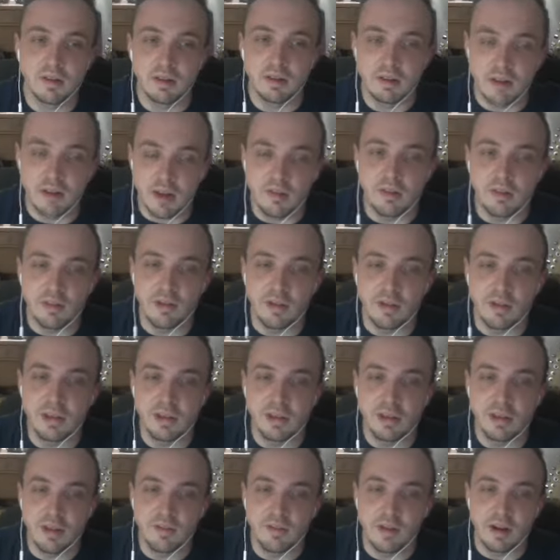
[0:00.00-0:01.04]
definitely
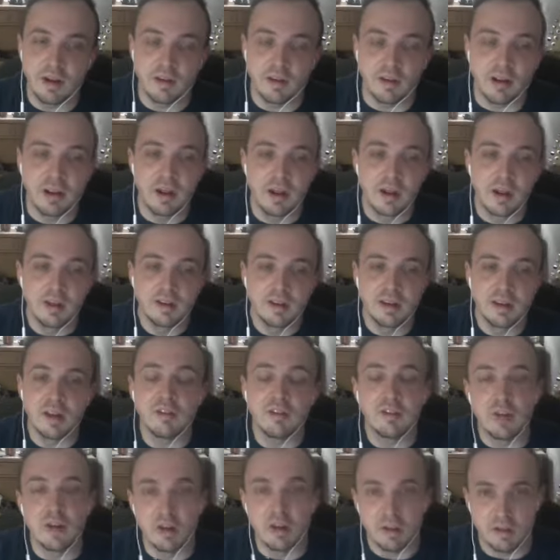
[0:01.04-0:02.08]
like very
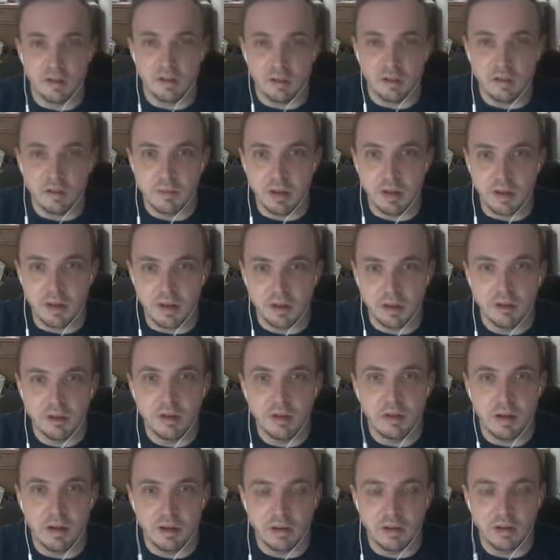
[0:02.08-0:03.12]
centered on social media
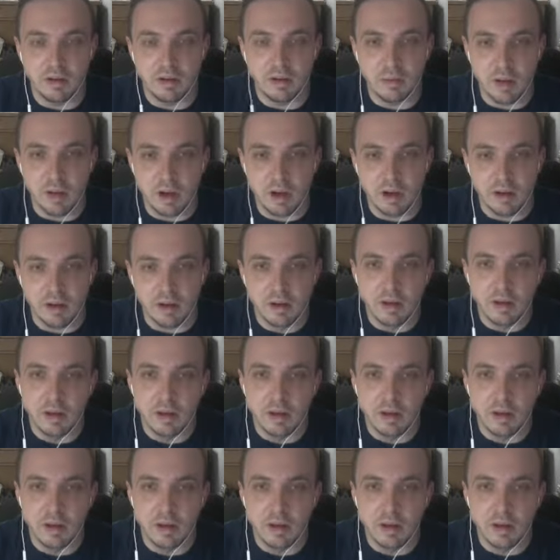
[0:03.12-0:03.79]
too, I would assume, right?